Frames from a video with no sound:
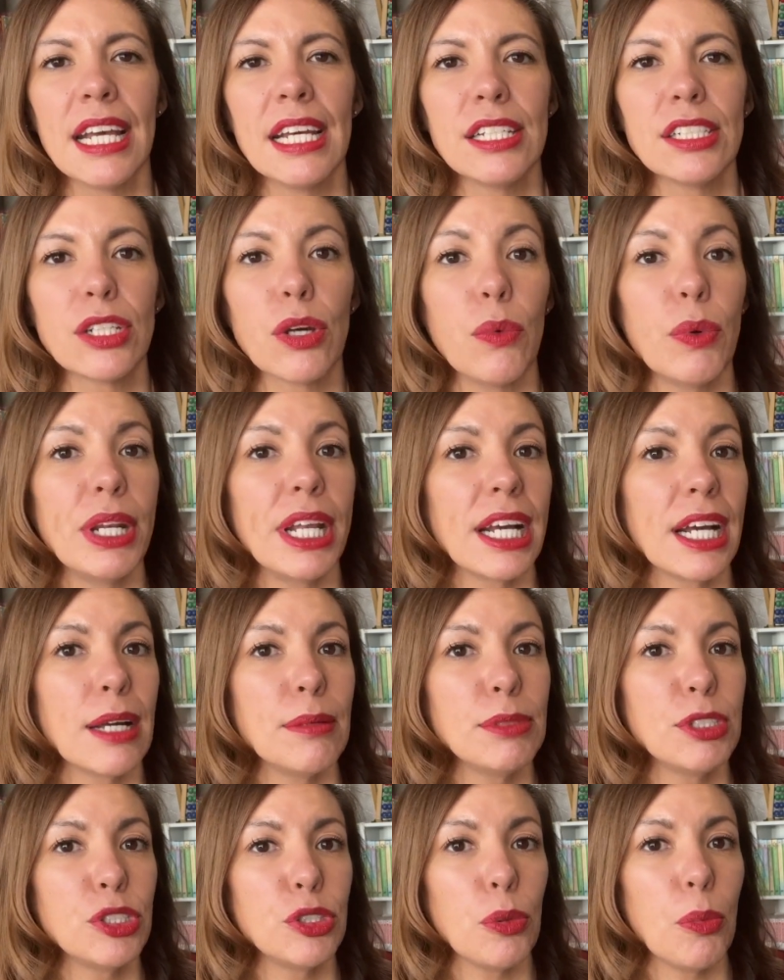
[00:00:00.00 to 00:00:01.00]
So when it
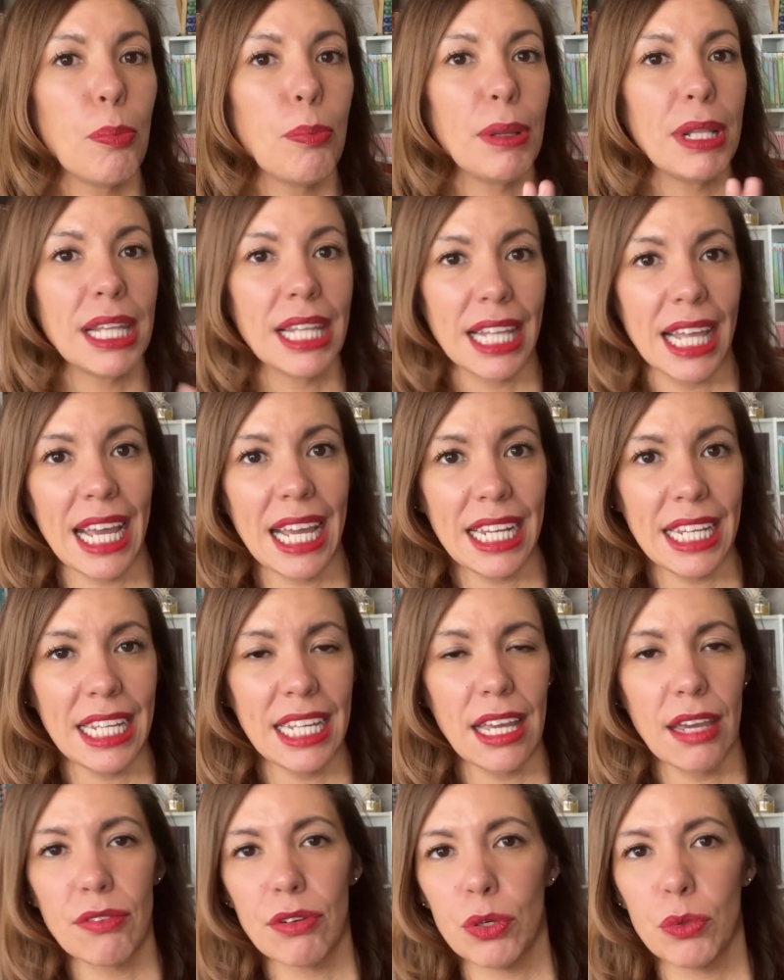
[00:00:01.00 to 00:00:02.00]
comes to
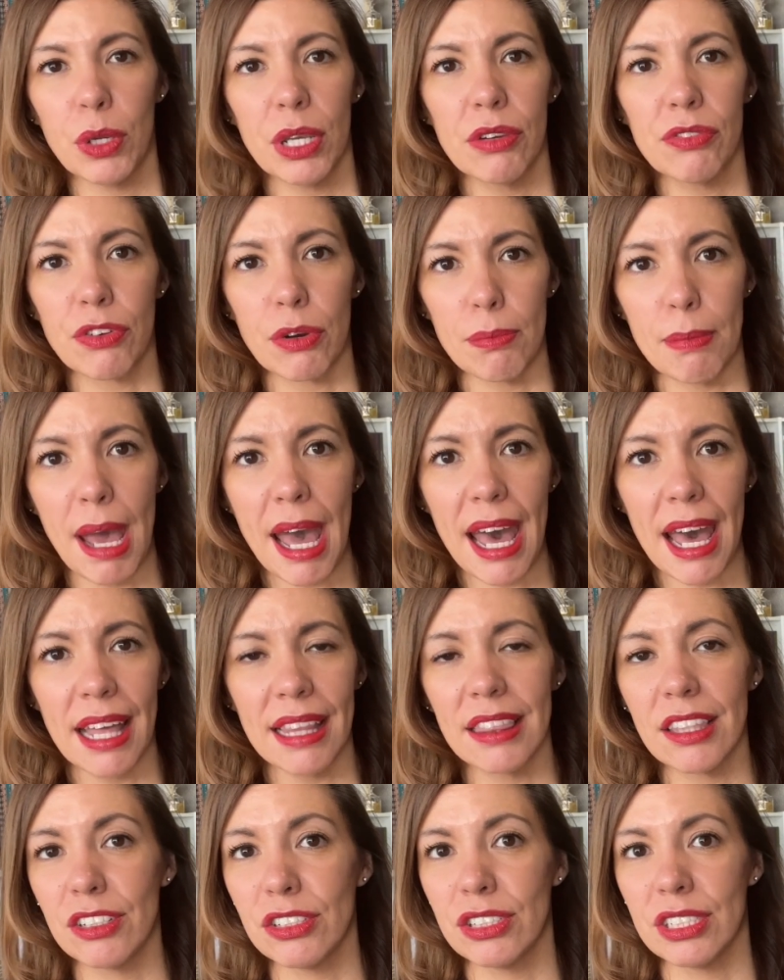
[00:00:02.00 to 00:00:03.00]
planning every week for
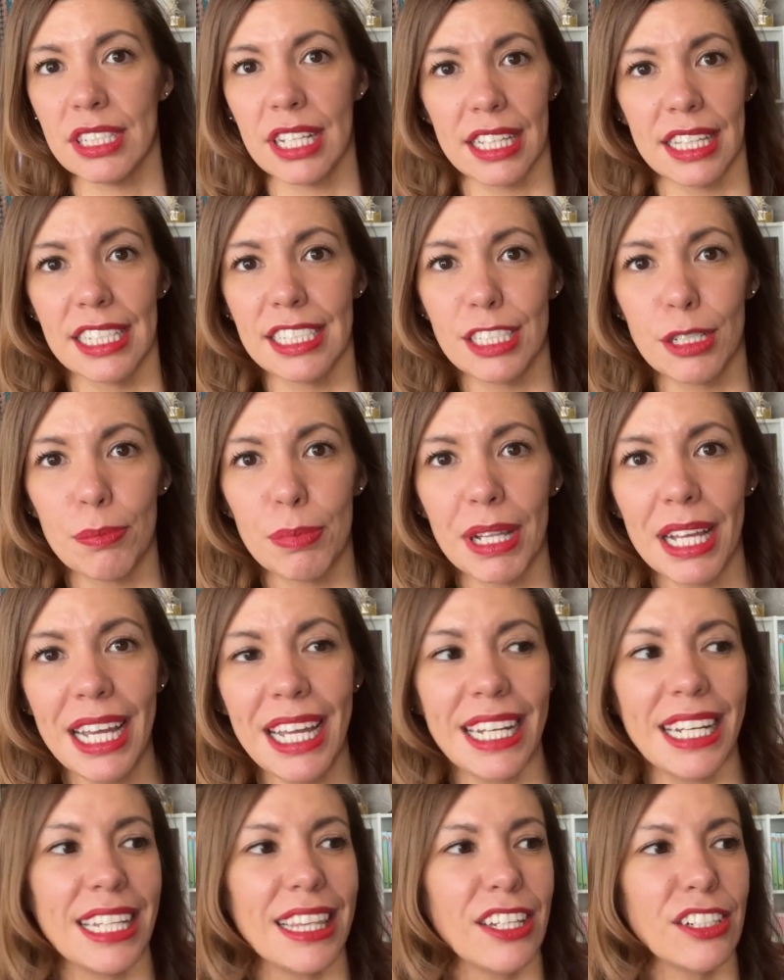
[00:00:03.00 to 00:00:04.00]
math, there's nothing to
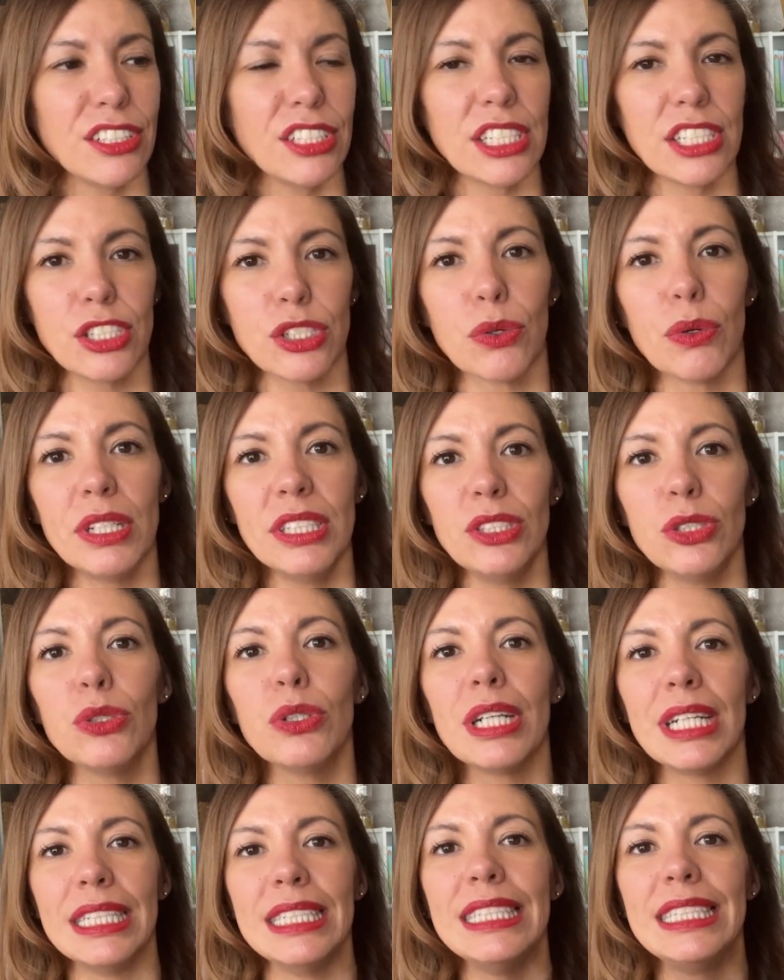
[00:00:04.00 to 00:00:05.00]
plan. They're just going to
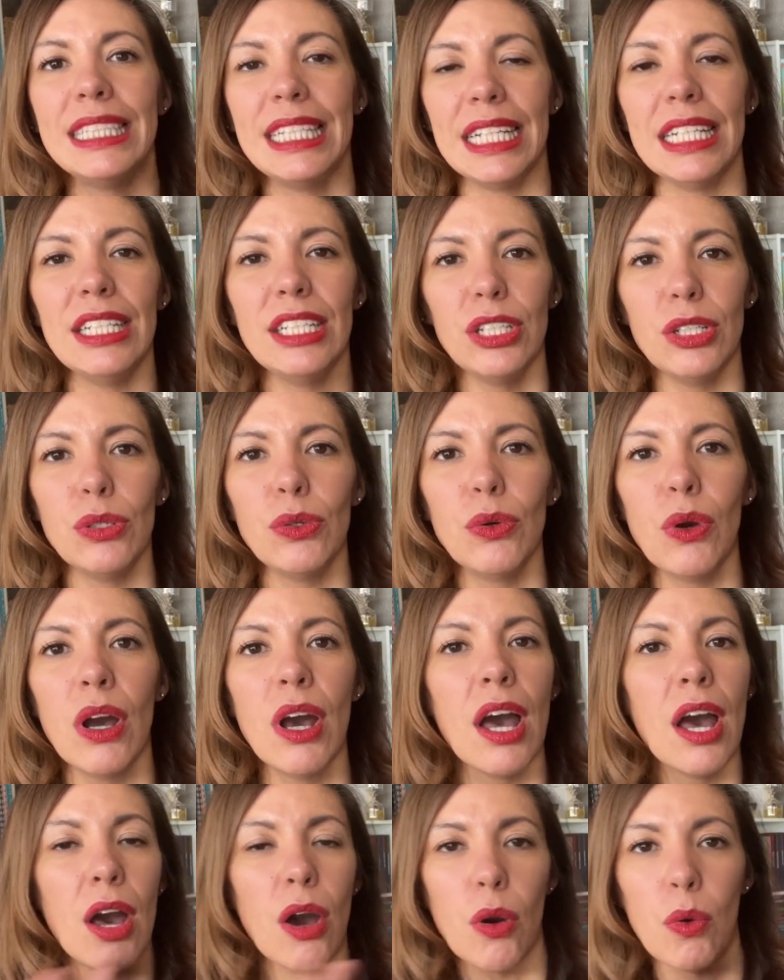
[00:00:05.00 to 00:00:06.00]
continue
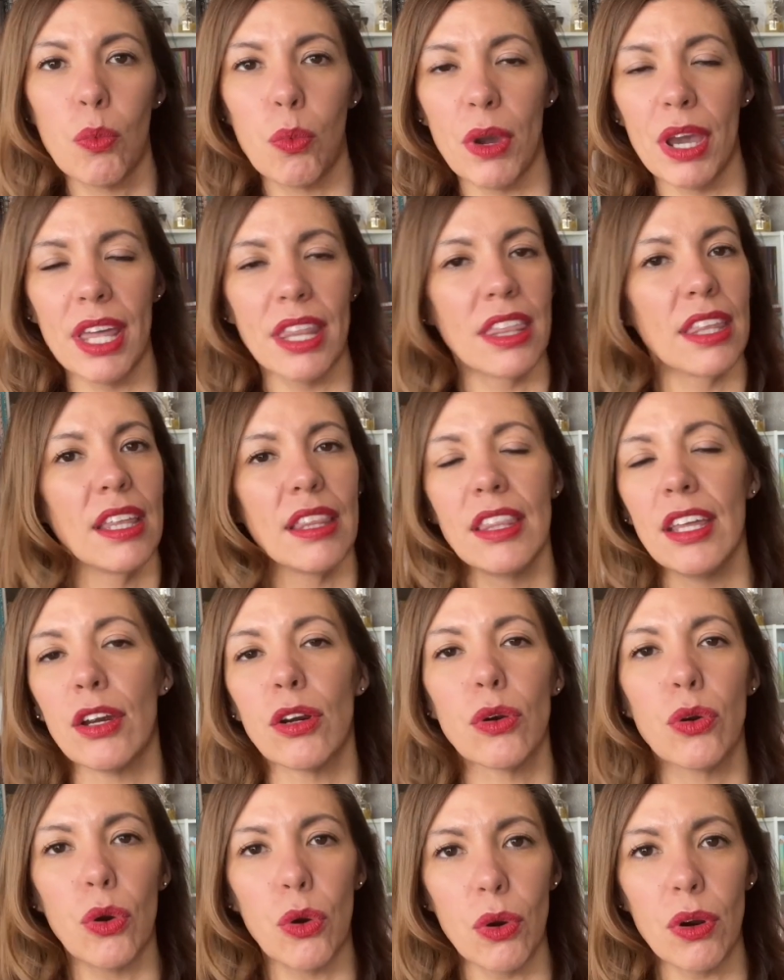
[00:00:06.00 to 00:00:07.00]
with their
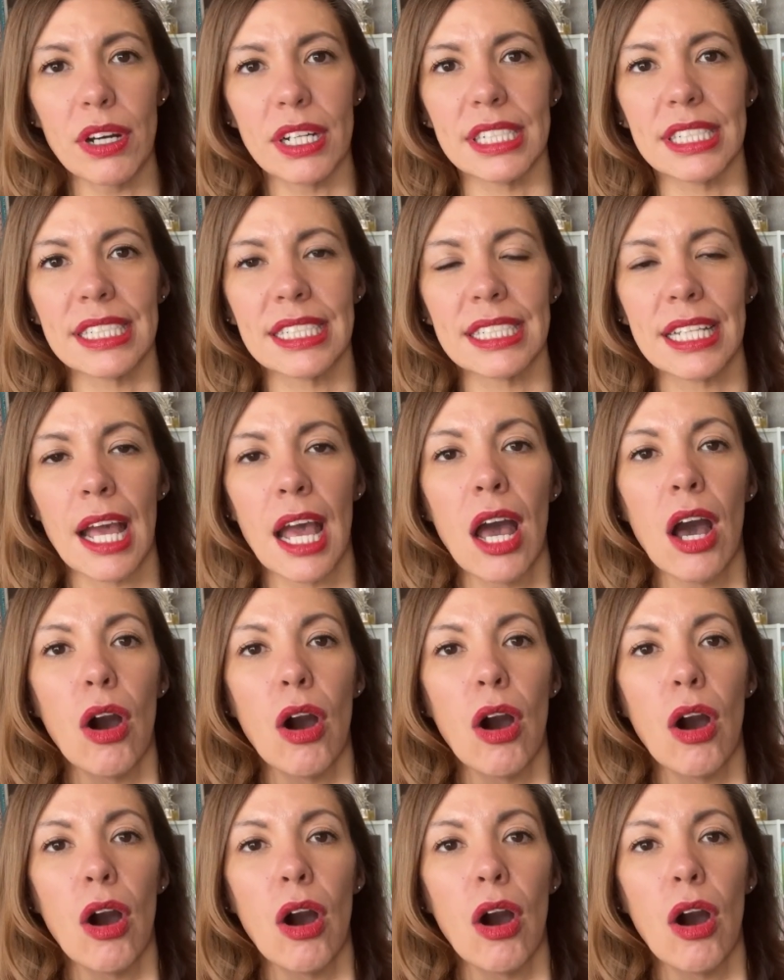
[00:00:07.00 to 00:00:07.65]
course.